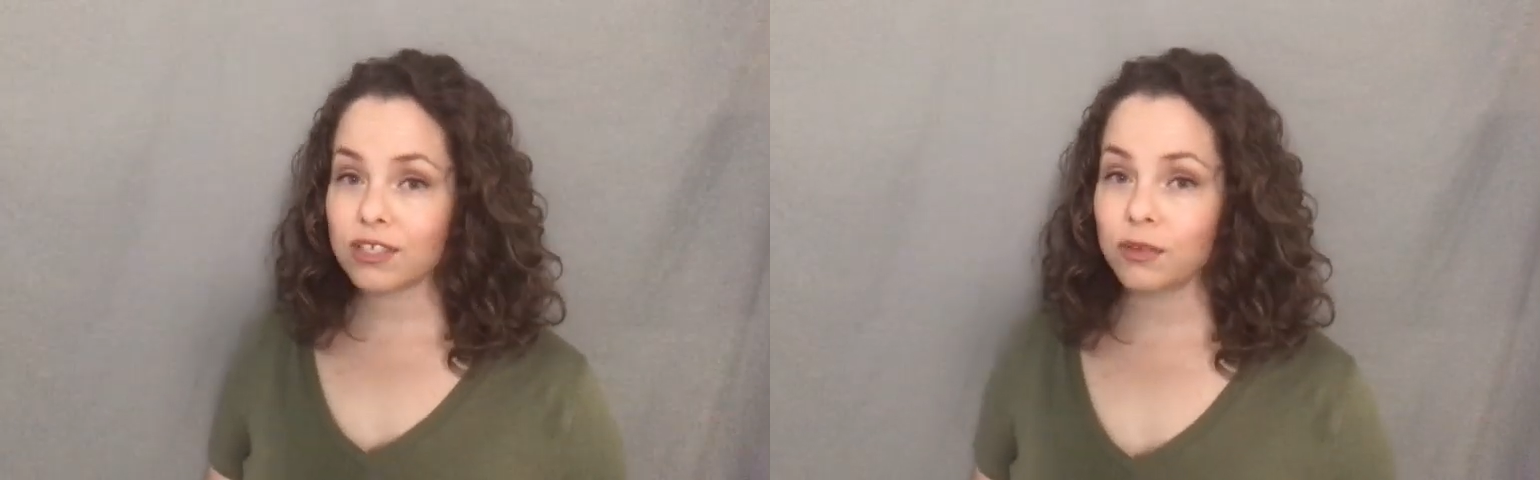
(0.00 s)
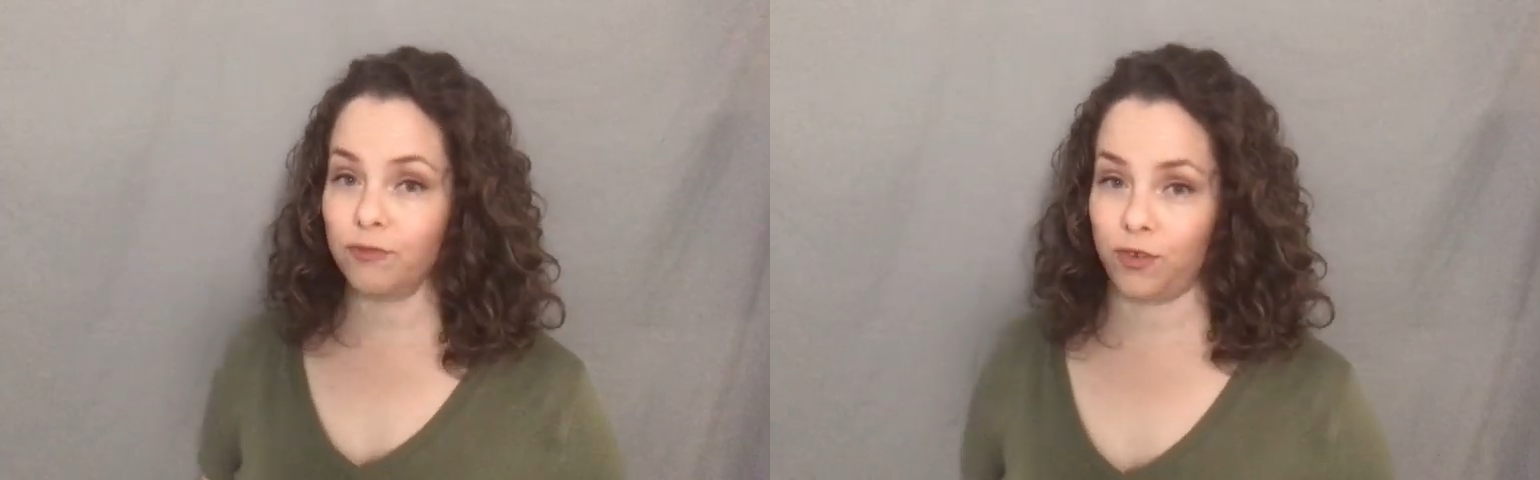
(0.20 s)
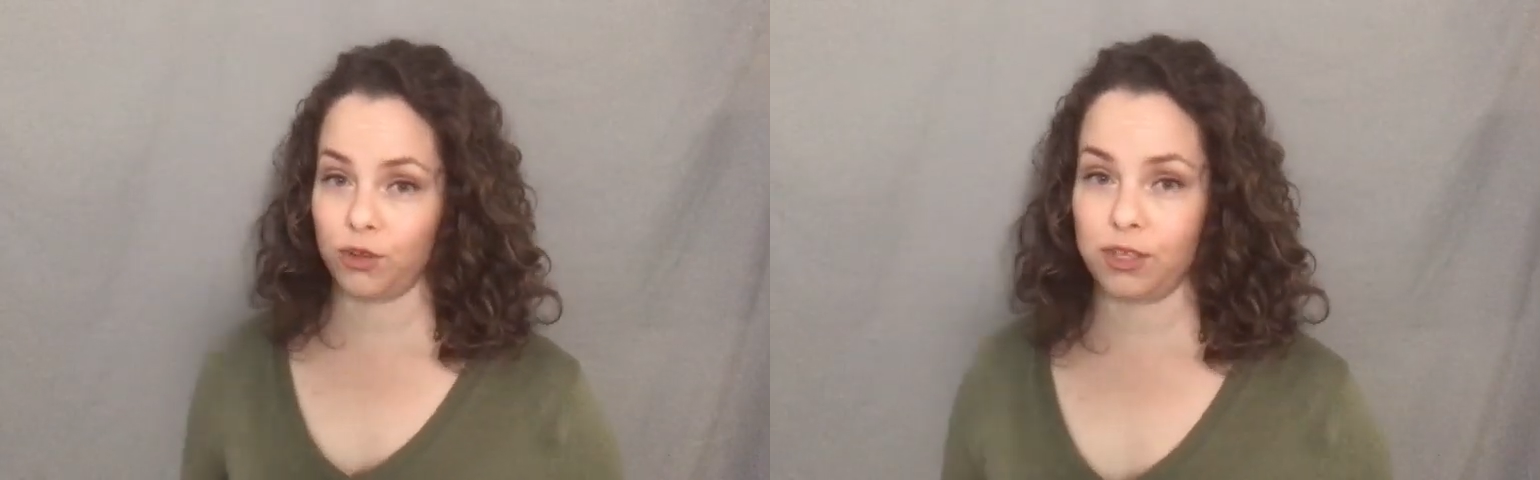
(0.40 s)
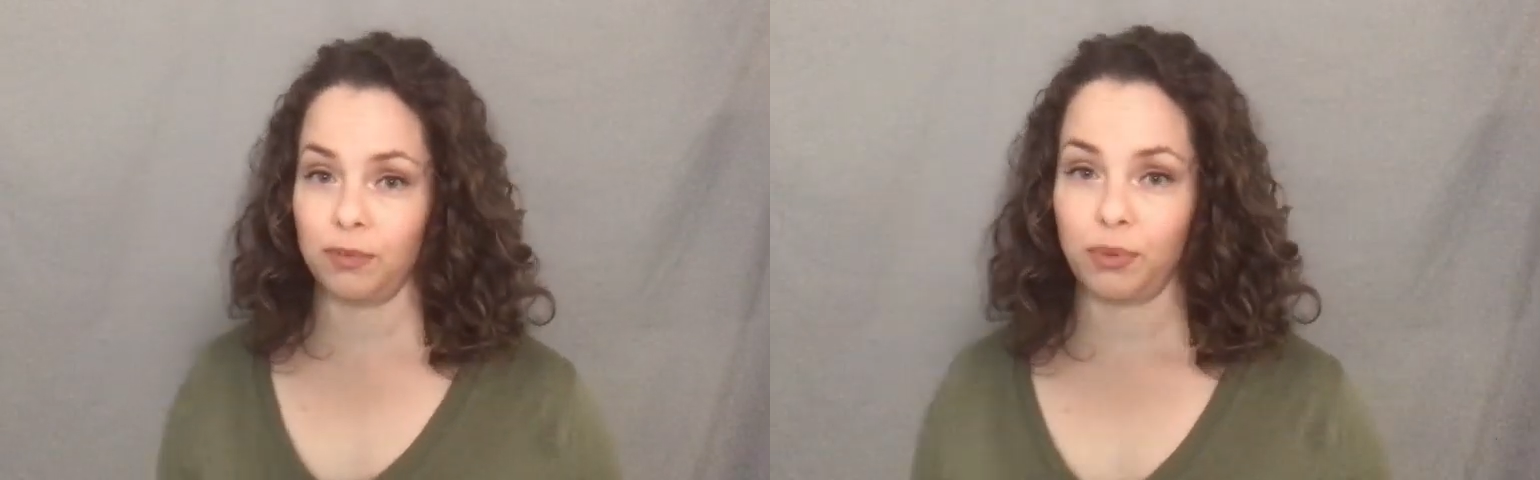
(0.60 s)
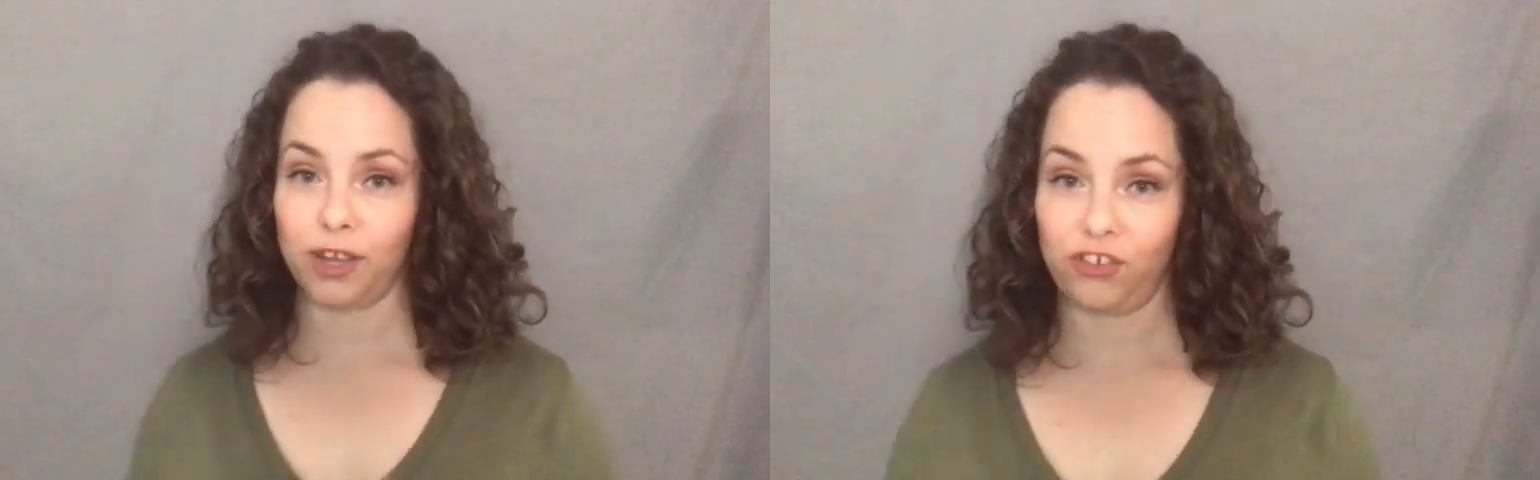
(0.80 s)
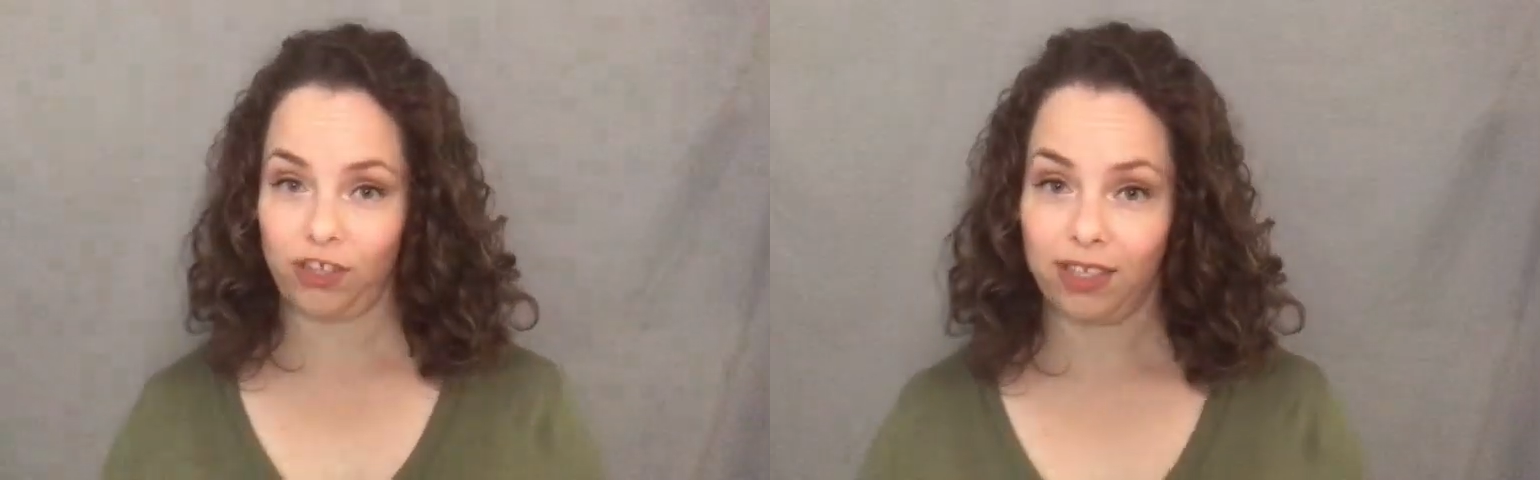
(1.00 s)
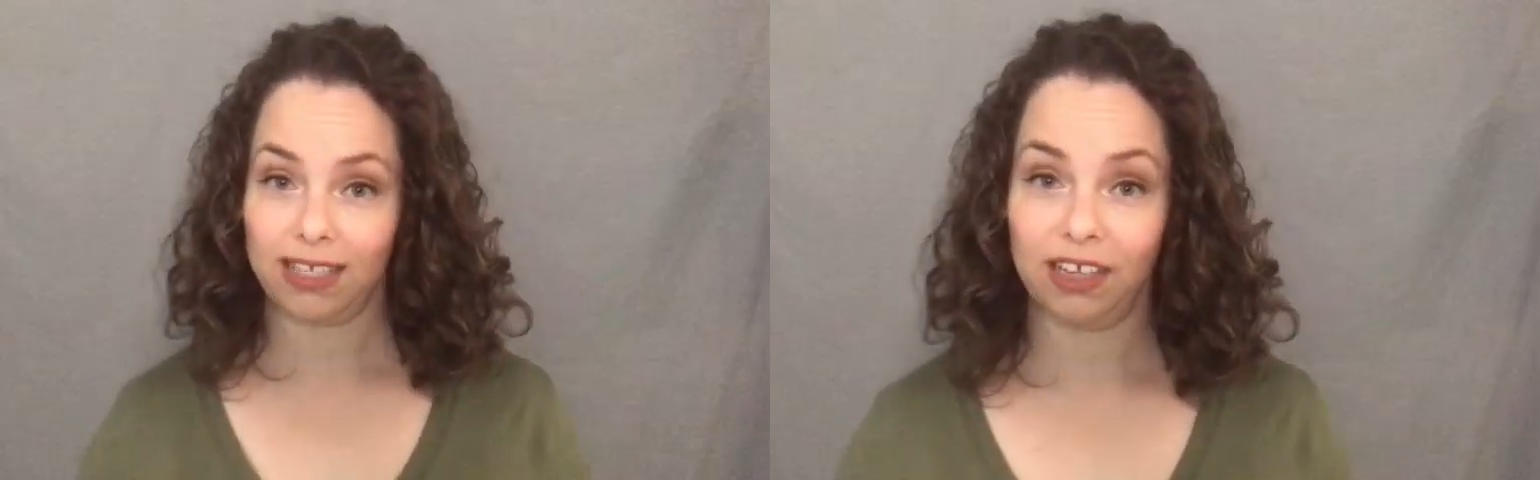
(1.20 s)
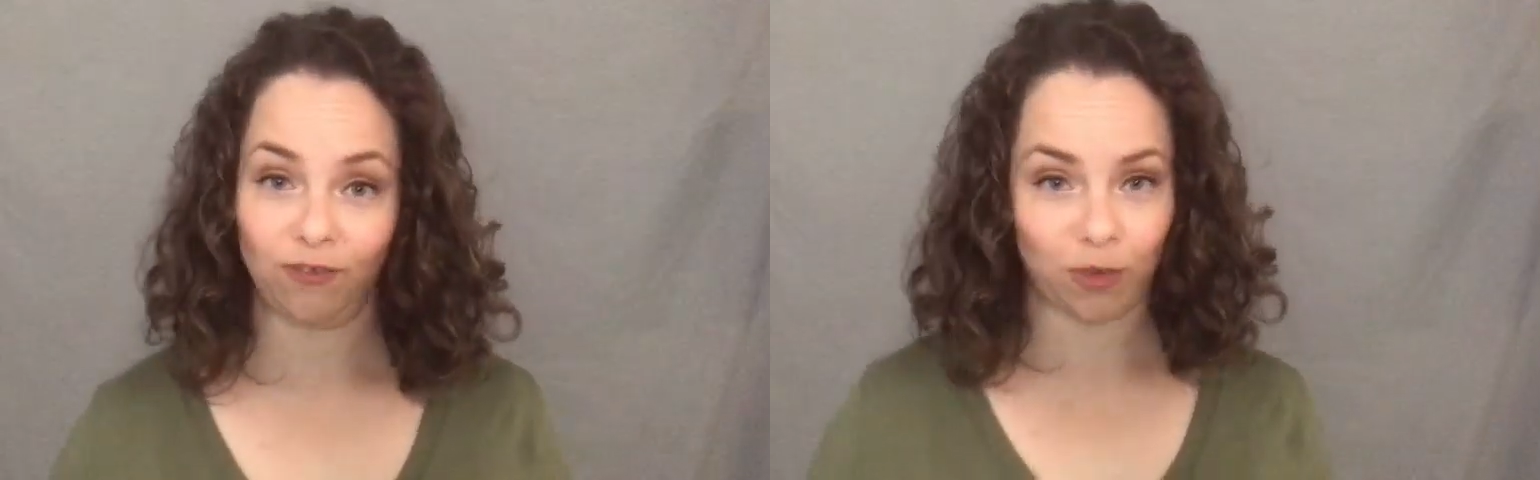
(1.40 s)
some first
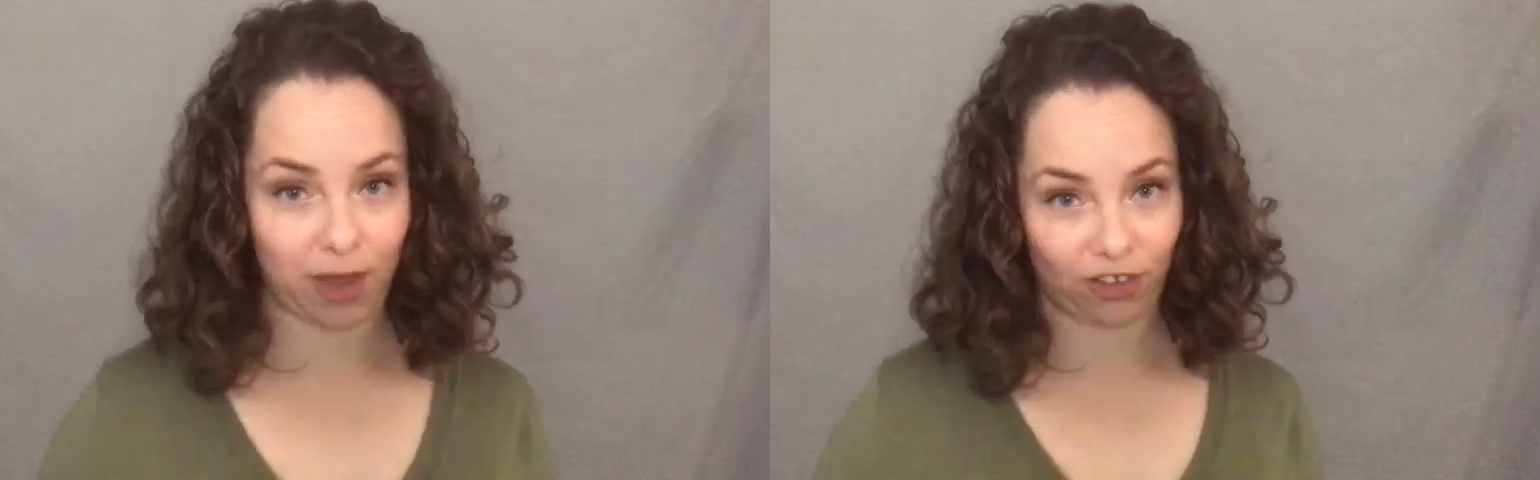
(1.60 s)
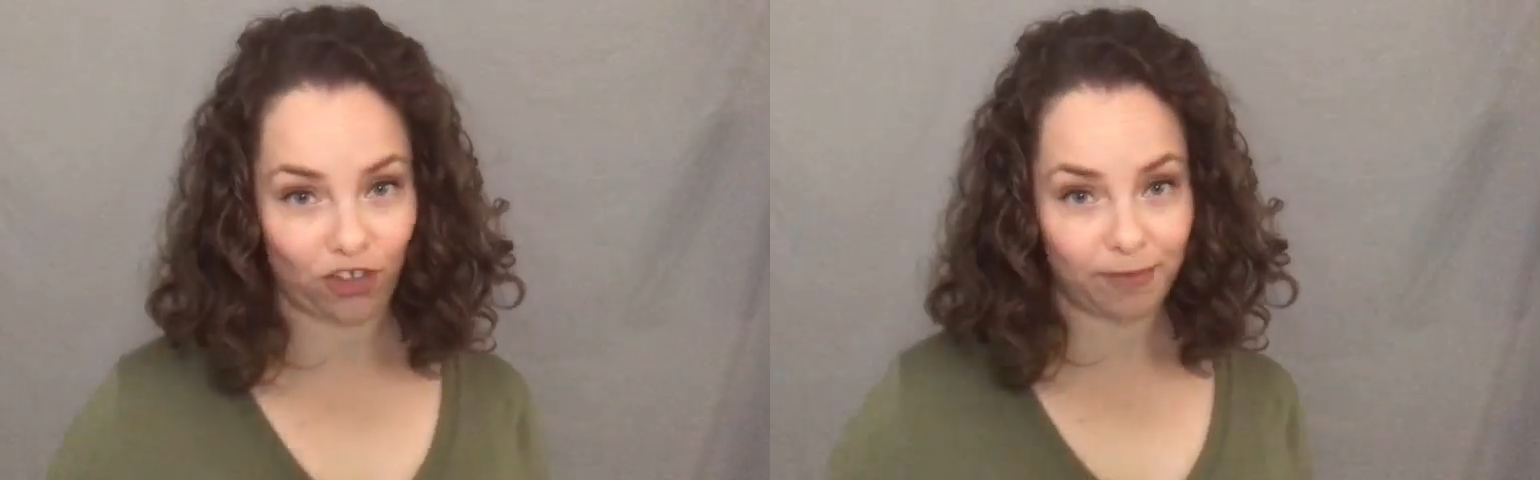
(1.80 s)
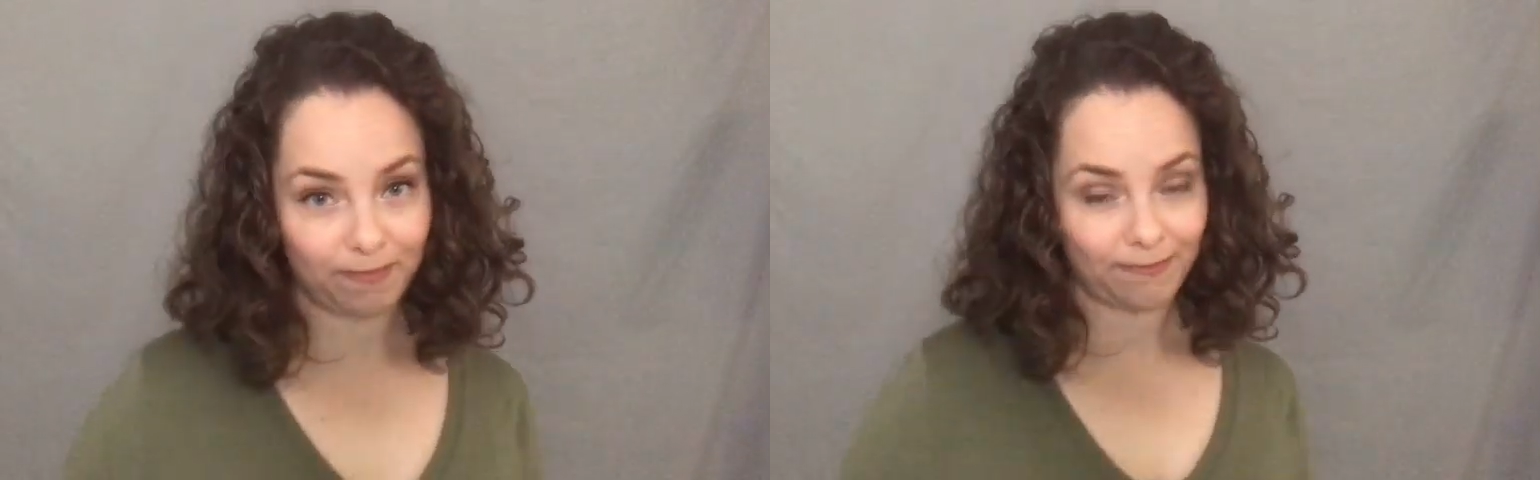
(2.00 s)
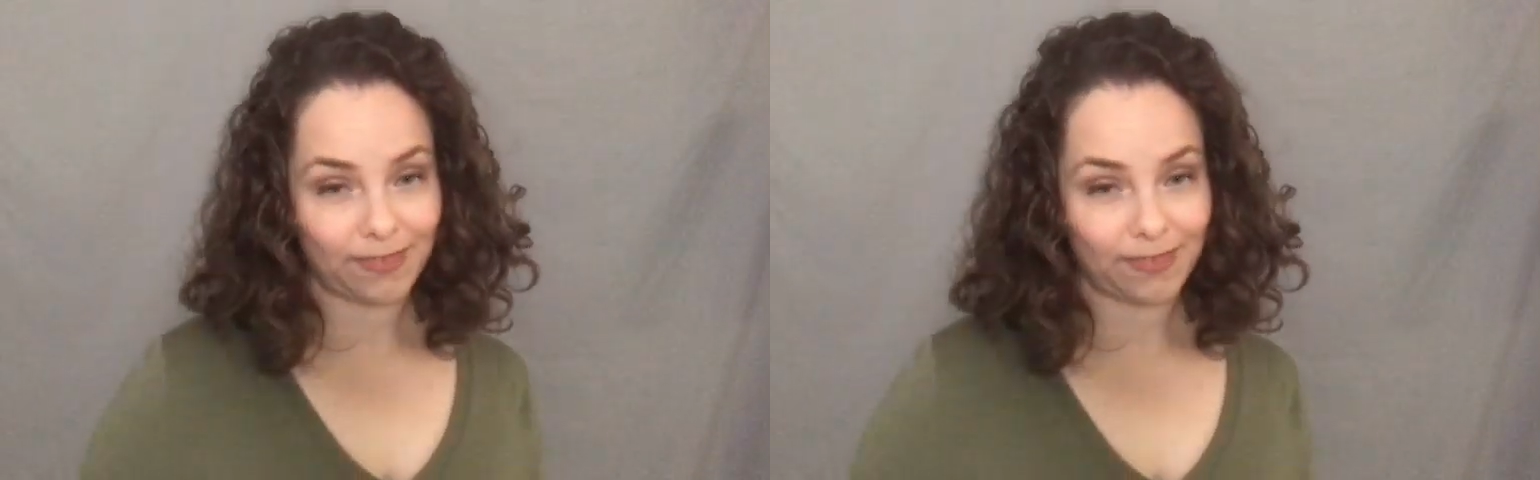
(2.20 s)
impressions information.